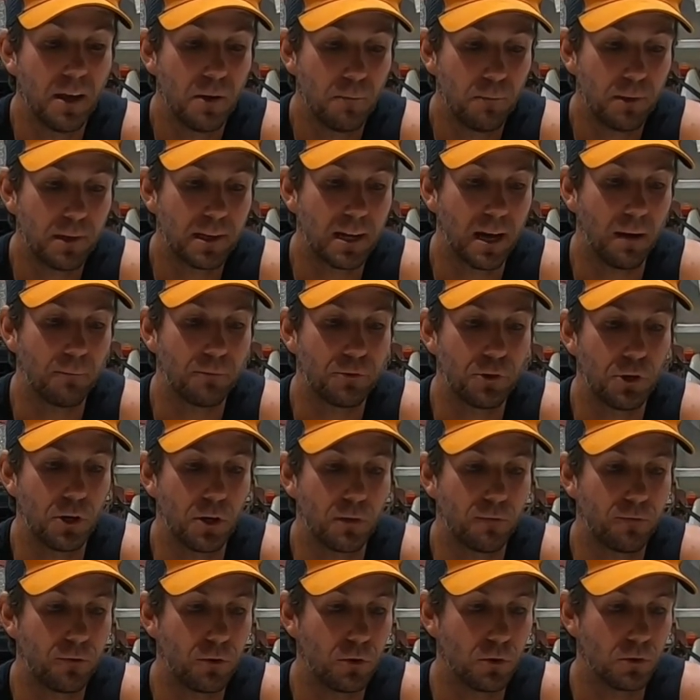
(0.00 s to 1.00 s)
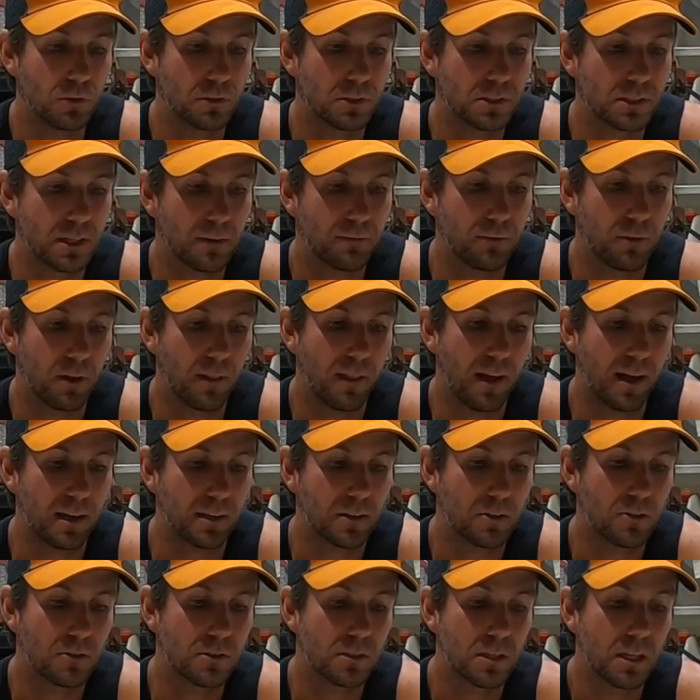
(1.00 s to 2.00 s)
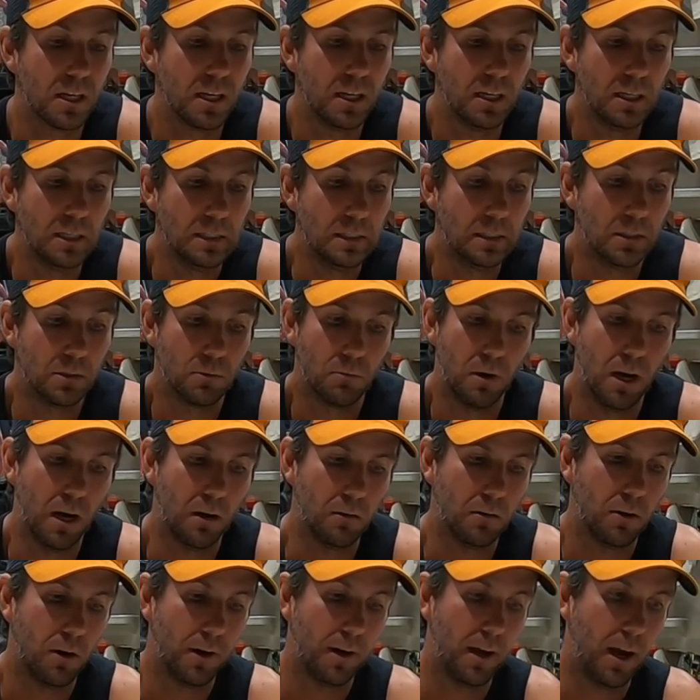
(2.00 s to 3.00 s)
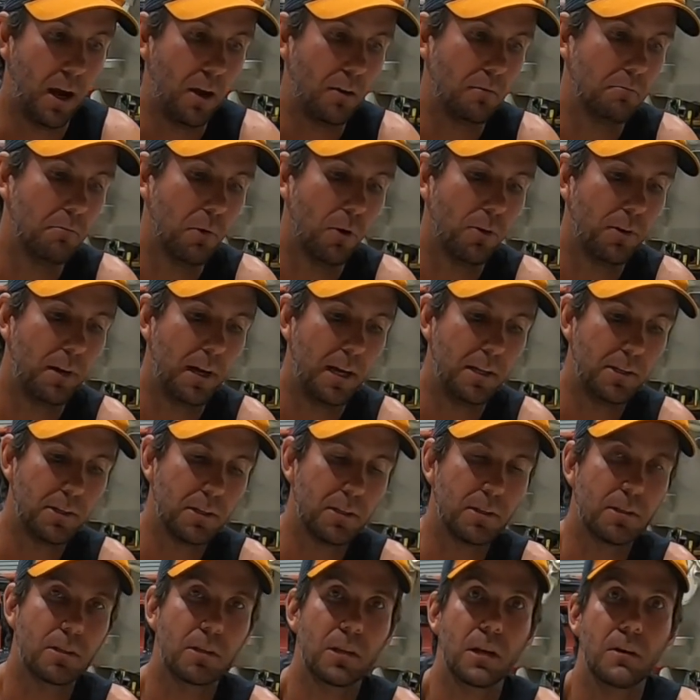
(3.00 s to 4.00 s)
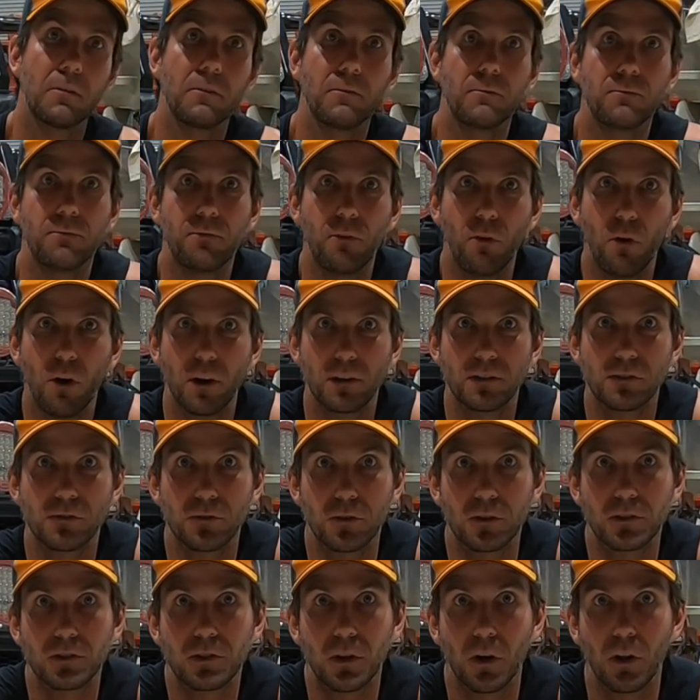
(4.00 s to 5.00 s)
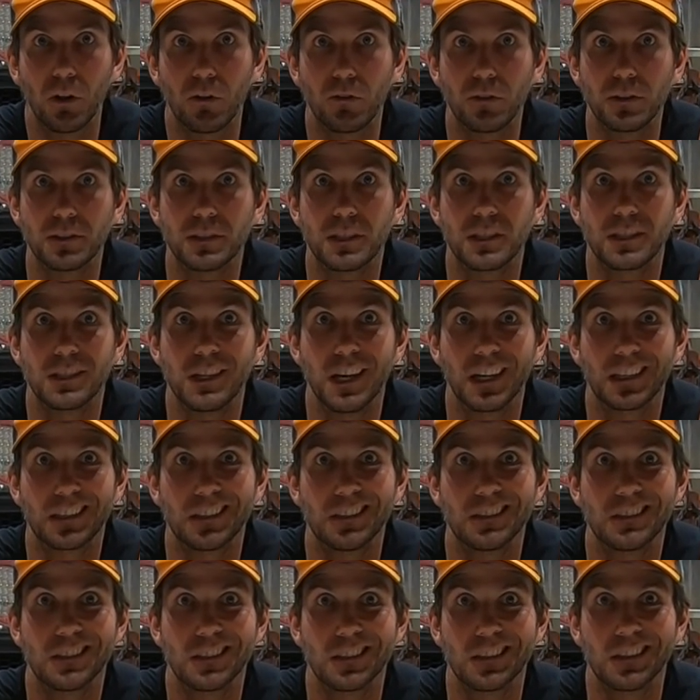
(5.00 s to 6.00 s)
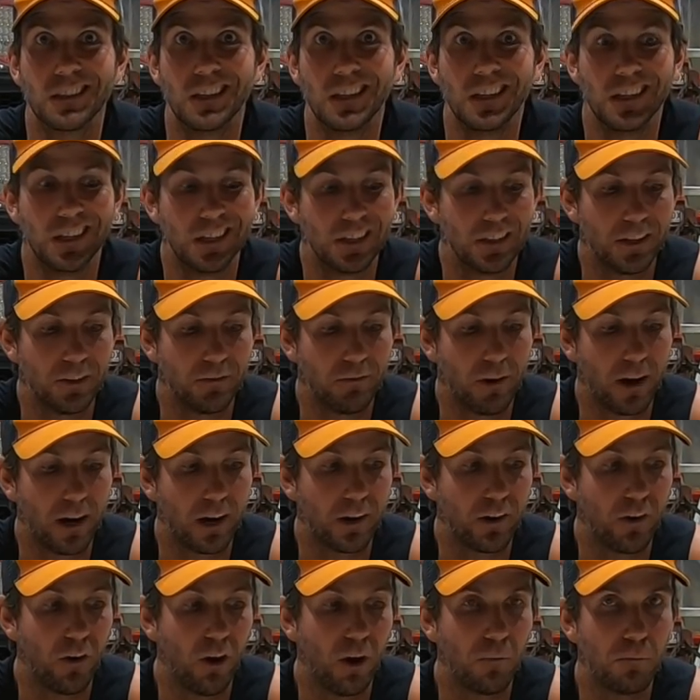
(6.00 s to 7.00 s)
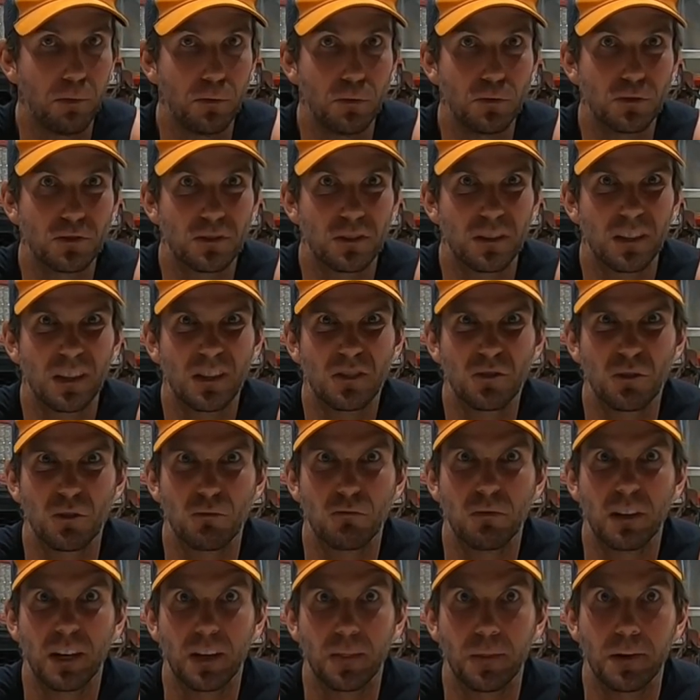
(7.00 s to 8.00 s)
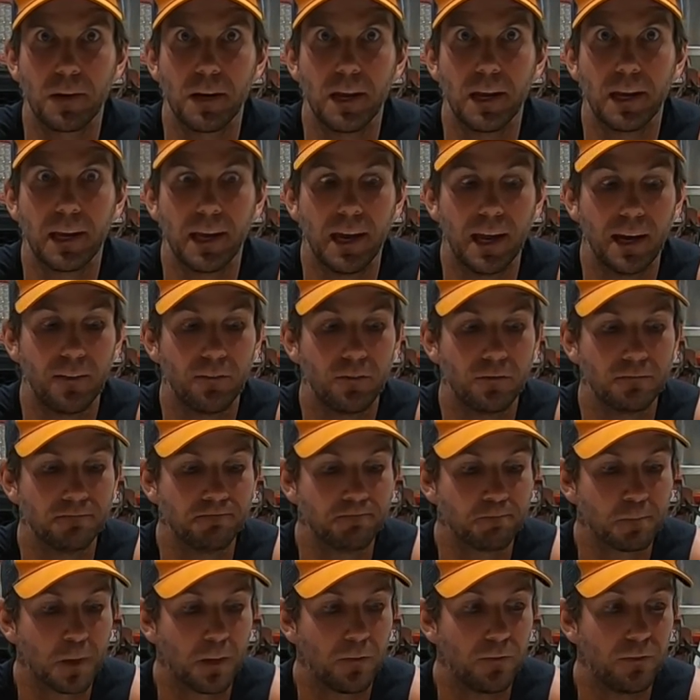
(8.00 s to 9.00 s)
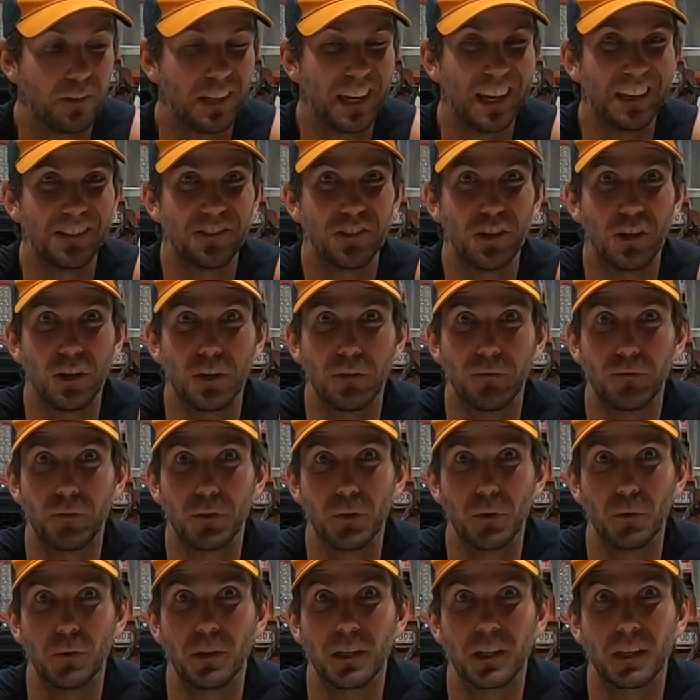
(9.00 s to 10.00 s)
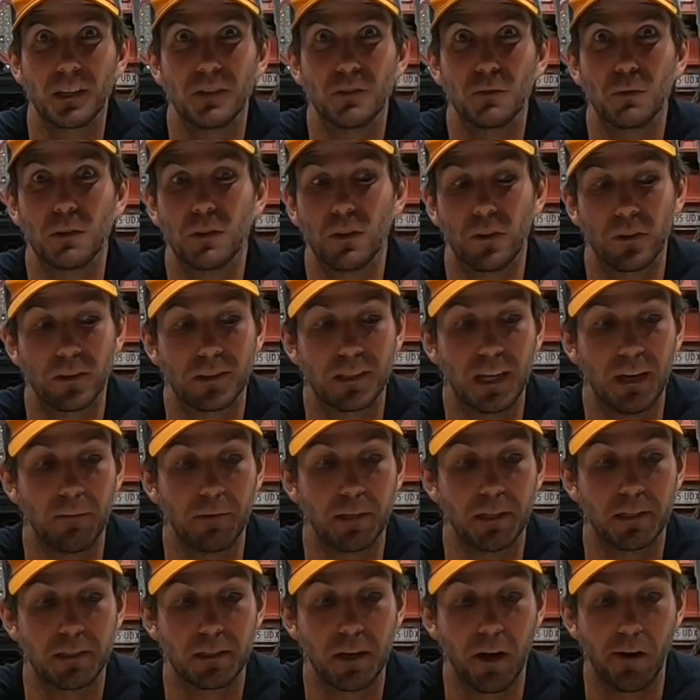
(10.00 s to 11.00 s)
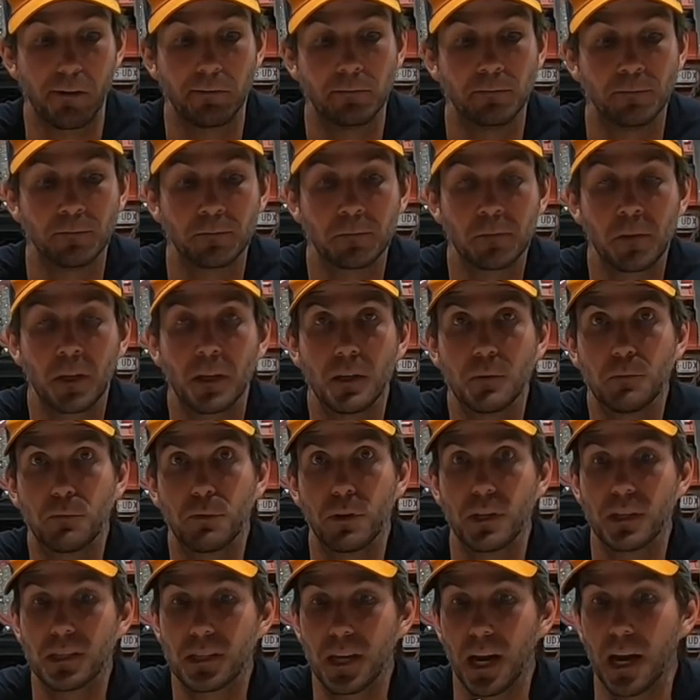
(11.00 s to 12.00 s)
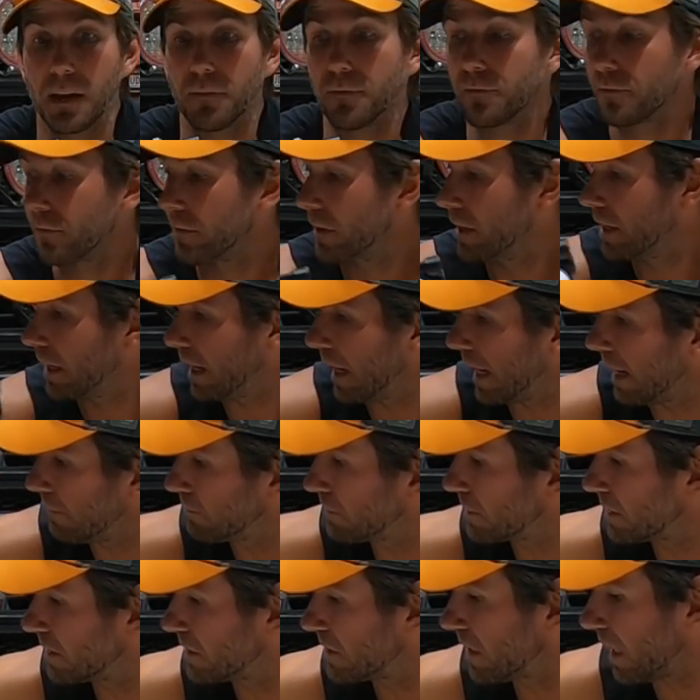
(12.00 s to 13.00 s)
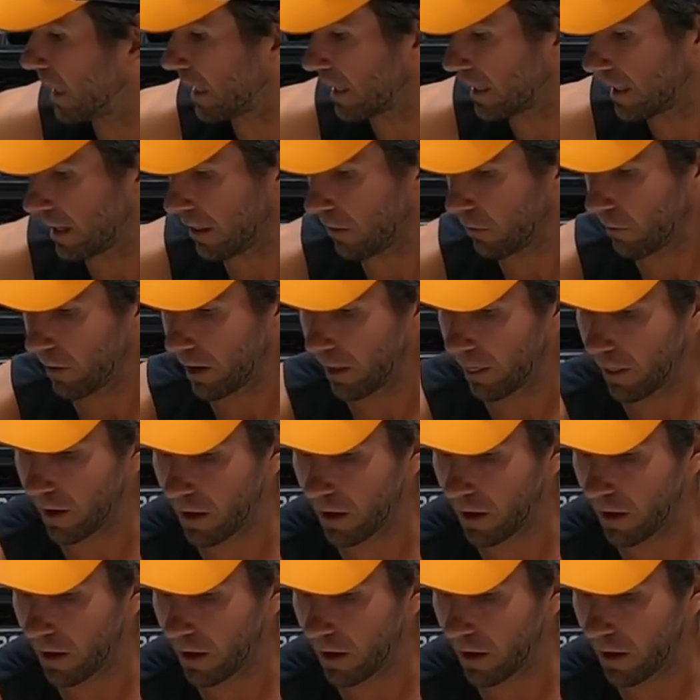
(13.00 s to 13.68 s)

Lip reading: pick up dirty fuel and stuff like that, because, well, I know modern engines, fine sort of tolerance injectors, and they're running high boost and they're sort of wringing the neck out of them. If you get dirty fuel, you can do a lot of damage. So pretty safe to chuck another one of